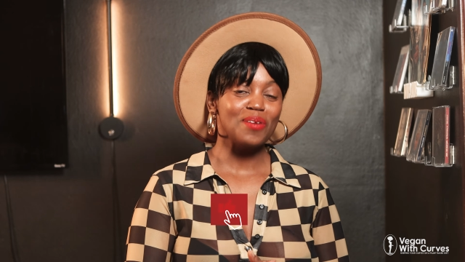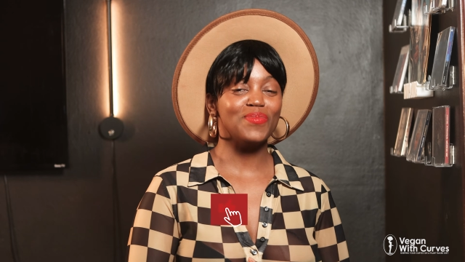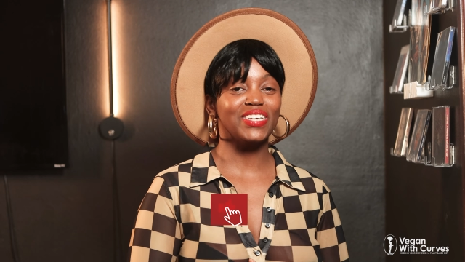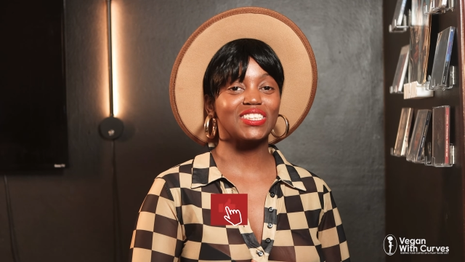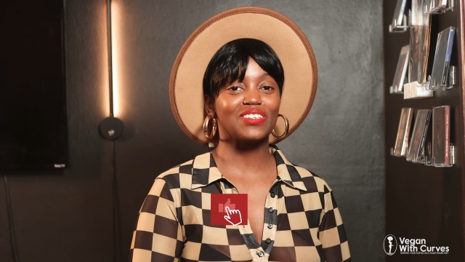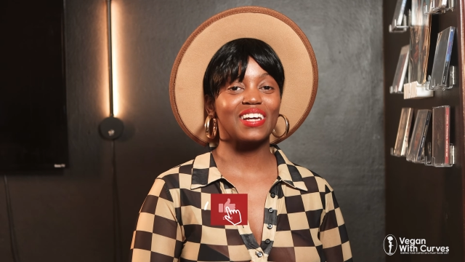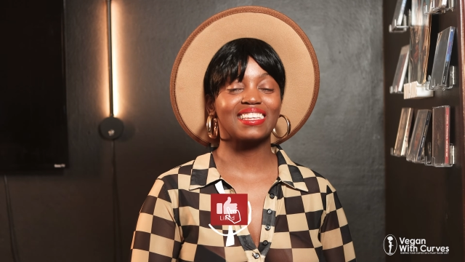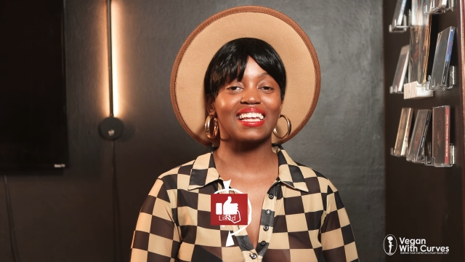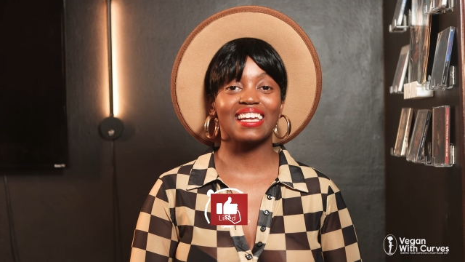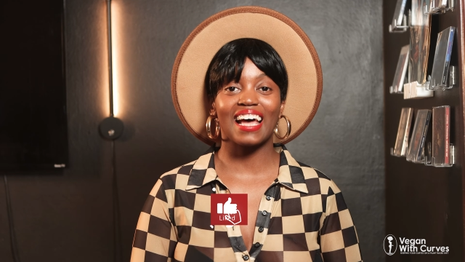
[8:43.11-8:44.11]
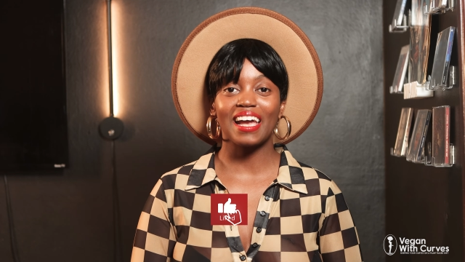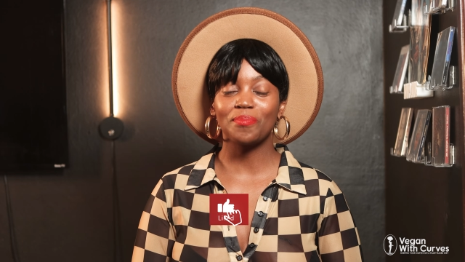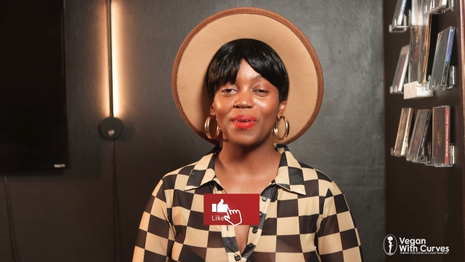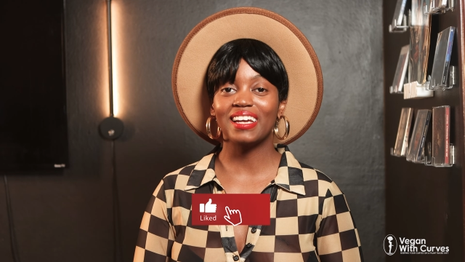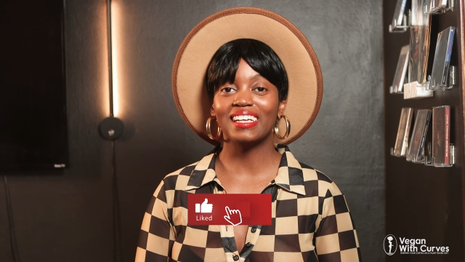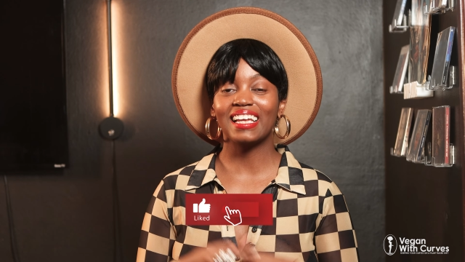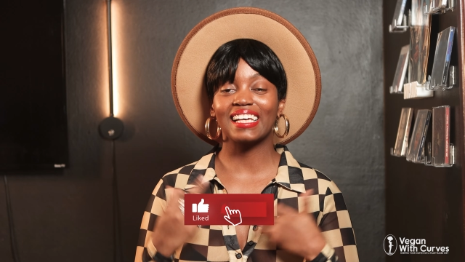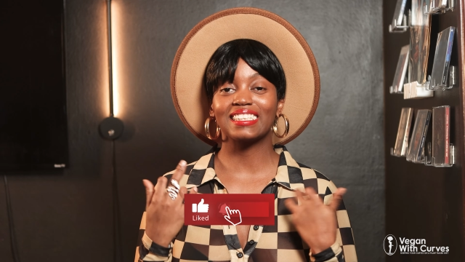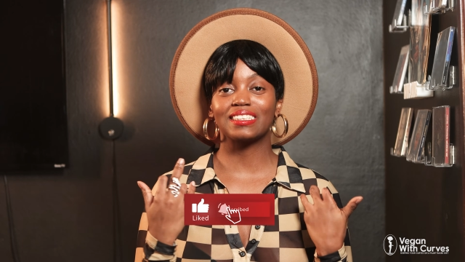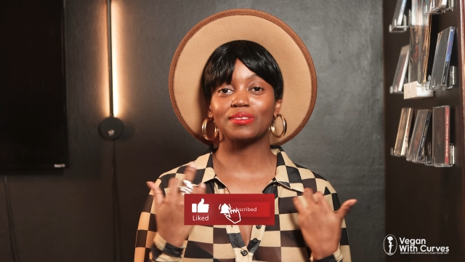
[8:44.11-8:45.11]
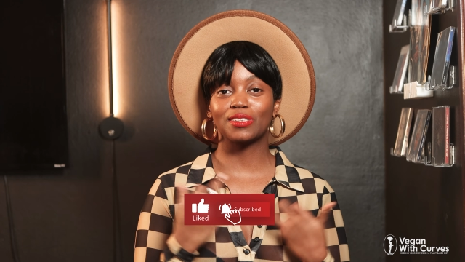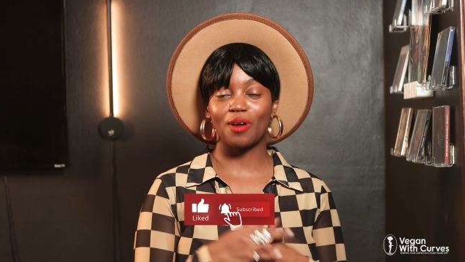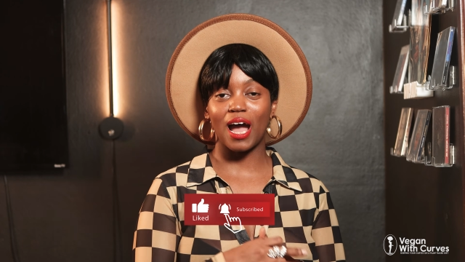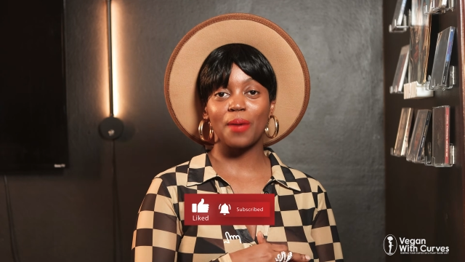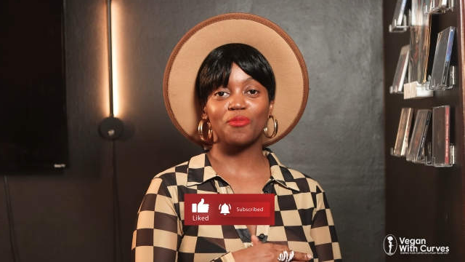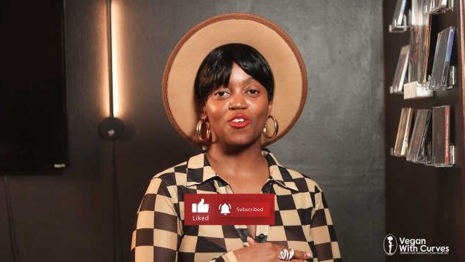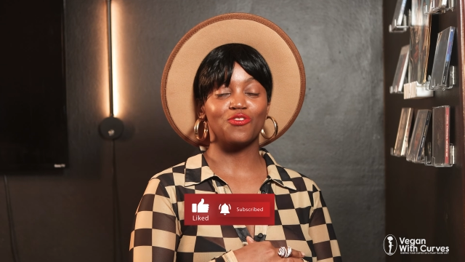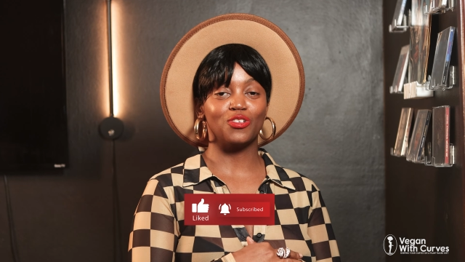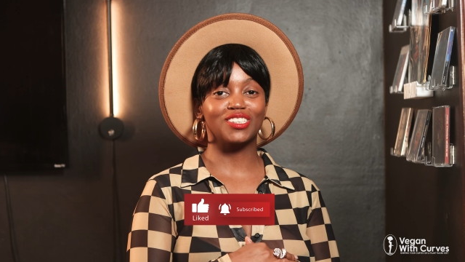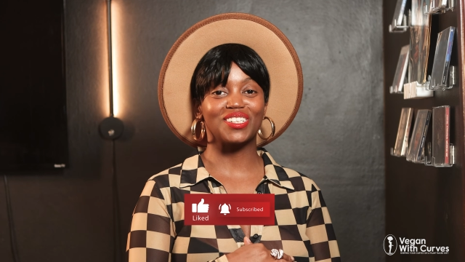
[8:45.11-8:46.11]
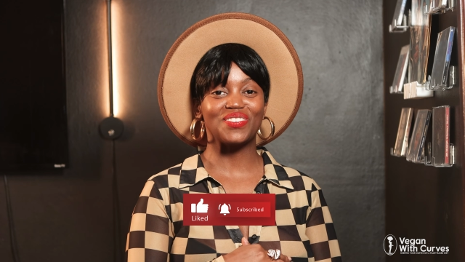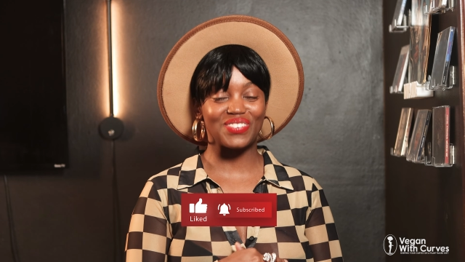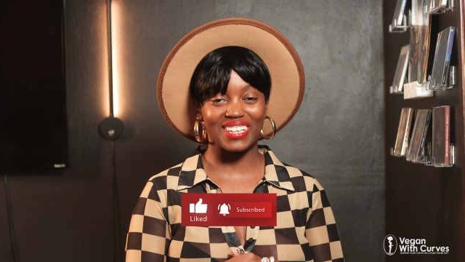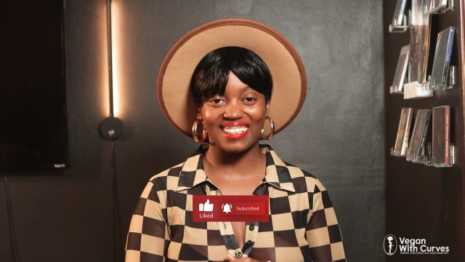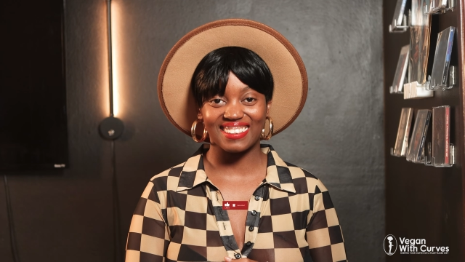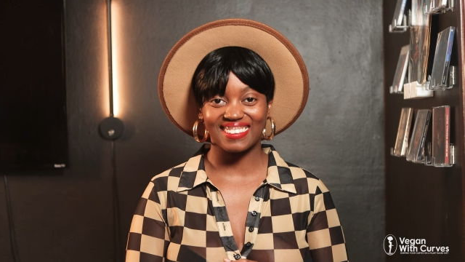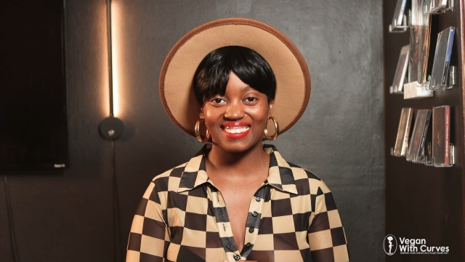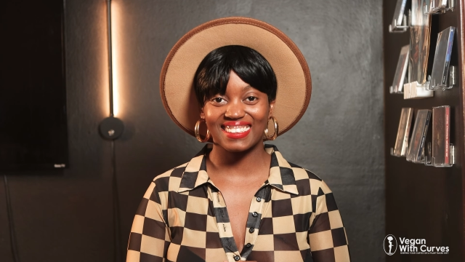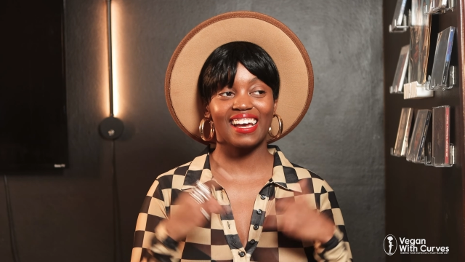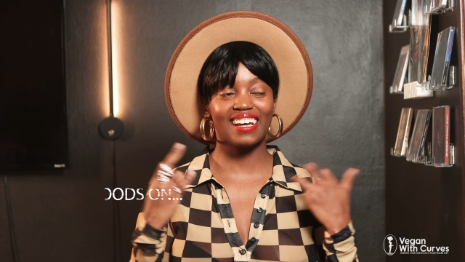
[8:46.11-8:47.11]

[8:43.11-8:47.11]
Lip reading: Make sure you hit the like button and subscribe for future videos.